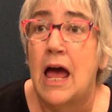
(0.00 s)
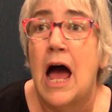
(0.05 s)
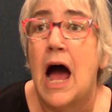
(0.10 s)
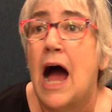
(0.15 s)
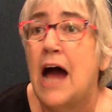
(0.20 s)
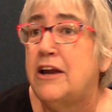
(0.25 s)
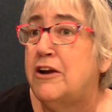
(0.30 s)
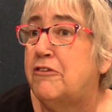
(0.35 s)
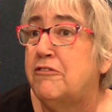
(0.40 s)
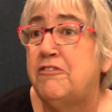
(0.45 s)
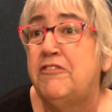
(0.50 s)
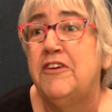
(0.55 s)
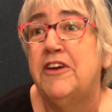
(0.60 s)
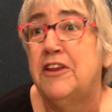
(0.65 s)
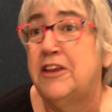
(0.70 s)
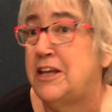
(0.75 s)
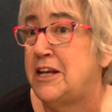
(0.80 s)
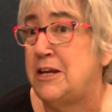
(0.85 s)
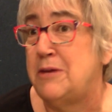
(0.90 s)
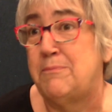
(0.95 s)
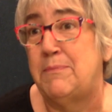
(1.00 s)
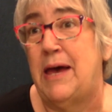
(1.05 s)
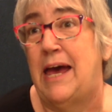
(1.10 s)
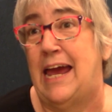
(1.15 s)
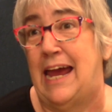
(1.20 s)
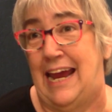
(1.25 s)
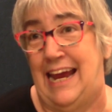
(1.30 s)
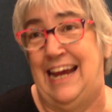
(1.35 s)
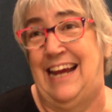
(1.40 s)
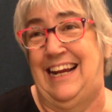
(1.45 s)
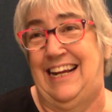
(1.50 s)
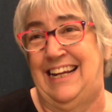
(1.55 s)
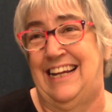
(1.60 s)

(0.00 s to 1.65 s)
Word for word: I don't feel any pain.